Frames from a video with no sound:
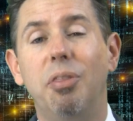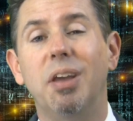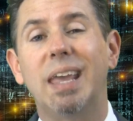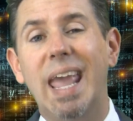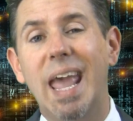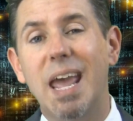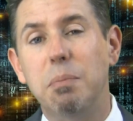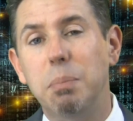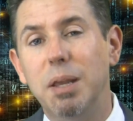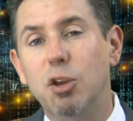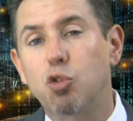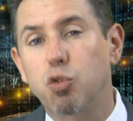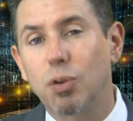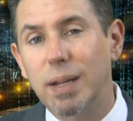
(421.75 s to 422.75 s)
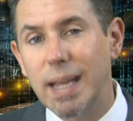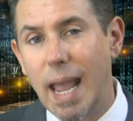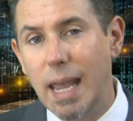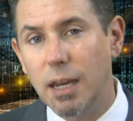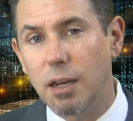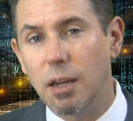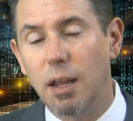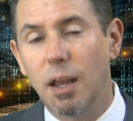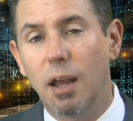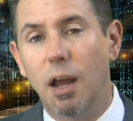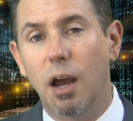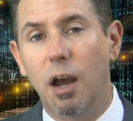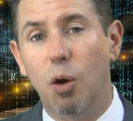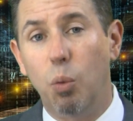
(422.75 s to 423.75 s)
that can be created
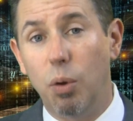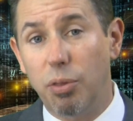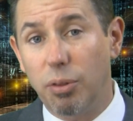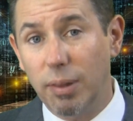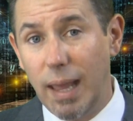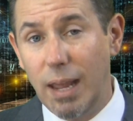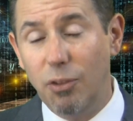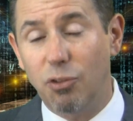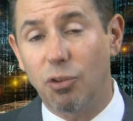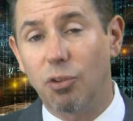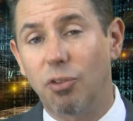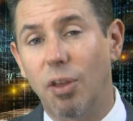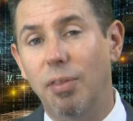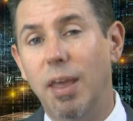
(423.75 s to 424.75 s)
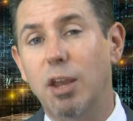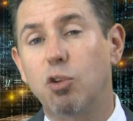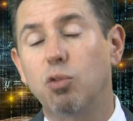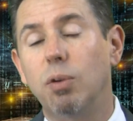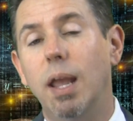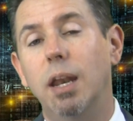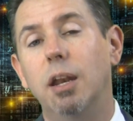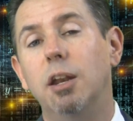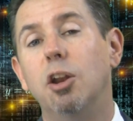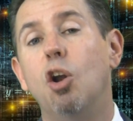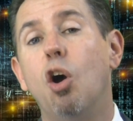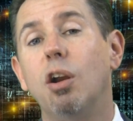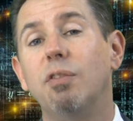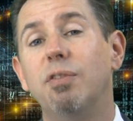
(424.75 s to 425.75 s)
uh, with lasers, and they created an
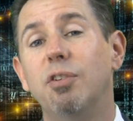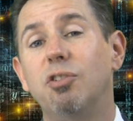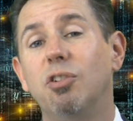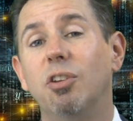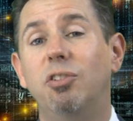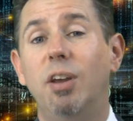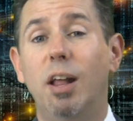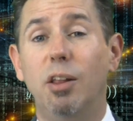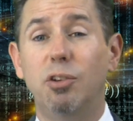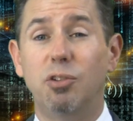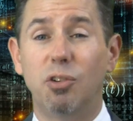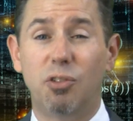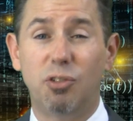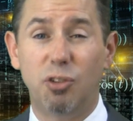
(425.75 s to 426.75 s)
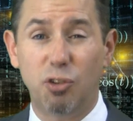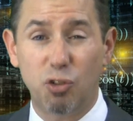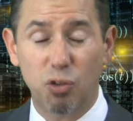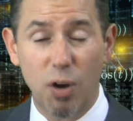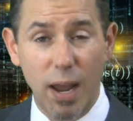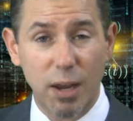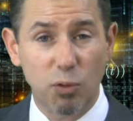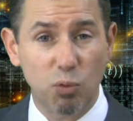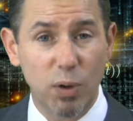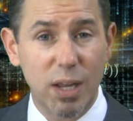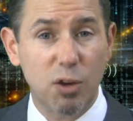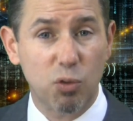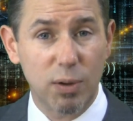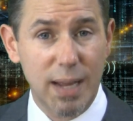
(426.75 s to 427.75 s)
artificial intelligence to try and
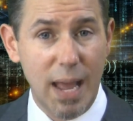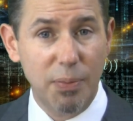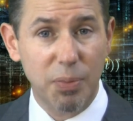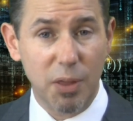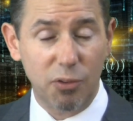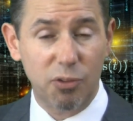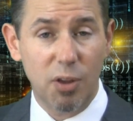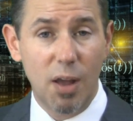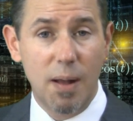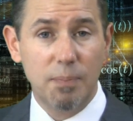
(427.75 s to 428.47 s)
recreate this.